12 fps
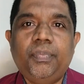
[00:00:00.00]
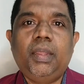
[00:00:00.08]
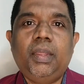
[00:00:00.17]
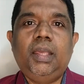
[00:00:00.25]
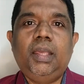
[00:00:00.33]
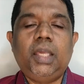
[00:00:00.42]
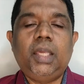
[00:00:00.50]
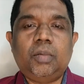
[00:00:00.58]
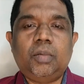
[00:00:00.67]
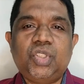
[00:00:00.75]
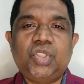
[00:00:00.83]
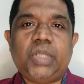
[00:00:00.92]

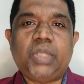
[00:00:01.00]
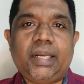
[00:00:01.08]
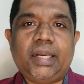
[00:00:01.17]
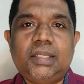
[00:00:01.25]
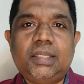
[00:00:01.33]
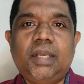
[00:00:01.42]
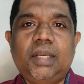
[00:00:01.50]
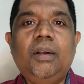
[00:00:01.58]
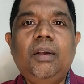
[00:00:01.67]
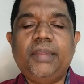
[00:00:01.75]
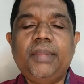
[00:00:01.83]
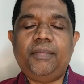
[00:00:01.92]
e-commerce channels and all
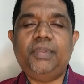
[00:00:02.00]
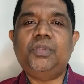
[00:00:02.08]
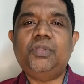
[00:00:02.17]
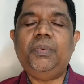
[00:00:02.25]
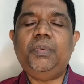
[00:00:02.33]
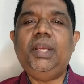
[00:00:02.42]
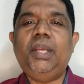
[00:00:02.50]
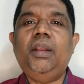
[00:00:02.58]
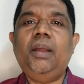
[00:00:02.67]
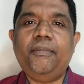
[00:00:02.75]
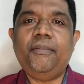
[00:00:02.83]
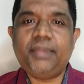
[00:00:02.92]
of that. So we did
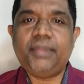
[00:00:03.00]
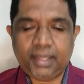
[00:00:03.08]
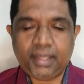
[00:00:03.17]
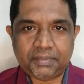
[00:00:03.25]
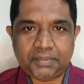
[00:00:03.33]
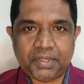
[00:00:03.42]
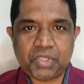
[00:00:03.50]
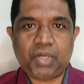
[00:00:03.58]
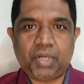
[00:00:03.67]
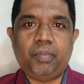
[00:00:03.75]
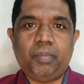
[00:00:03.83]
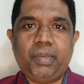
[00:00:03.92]
everything which a
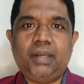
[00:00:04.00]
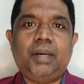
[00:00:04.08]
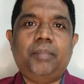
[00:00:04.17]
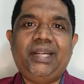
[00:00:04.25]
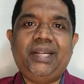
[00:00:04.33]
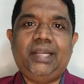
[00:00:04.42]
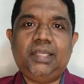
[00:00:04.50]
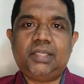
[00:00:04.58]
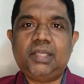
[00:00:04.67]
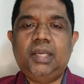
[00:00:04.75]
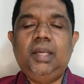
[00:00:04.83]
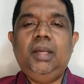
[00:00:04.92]
normal company does.
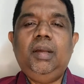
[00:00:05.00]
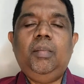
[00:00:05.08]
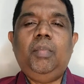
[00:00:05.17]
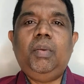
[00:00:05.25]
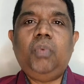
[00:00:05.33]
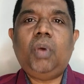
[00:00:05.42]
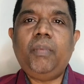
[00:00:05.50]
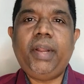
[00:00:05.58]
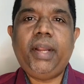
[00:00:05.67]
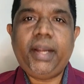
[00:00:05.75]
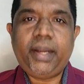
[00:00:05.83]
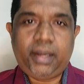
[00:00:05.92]
But what we
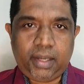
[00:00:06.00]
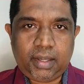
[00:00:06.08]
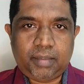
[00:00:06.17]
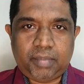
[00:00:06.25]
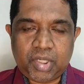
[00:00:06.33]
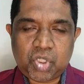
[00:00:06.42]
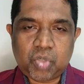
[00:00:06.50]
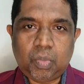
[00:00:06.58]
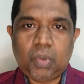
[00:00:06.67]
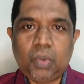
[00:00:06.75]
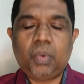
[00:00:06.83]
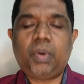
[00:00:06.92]
did much
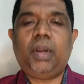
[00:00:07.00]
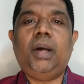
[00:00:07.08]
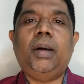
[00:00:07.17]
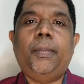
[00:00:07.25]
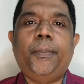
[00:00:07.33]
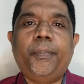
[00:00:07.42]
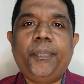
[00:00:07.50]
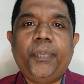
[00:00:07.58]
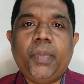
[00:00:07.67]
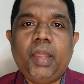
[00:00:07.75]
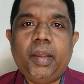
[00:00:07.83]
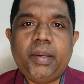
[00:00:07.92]
more
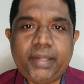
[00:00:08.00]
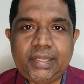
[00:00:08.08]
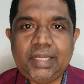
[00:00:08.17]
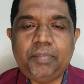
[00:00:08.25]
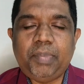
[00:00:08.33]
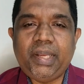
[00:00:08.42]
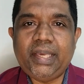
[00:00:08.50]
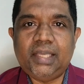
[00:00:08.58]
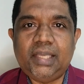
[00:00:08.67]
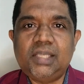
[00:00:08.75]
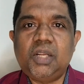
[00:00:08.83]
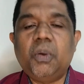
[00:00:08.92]
deeply
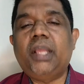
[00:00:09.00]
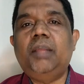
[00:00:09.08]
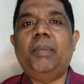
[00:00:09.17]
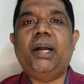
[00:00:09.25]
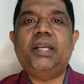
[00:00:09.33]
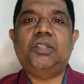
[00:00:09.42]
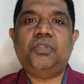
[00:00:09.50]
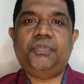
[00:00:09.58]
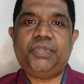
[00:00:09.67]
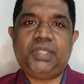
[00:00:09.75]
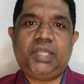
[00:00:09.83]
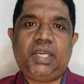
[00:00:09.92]
is look at the market
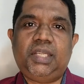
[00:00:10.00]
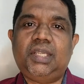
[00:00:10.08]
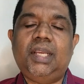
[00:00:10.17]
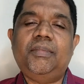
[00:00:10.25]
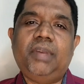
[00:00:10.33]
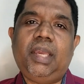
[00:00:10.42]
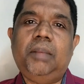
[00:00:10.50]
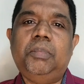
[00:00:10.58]
sophistication, and we came to a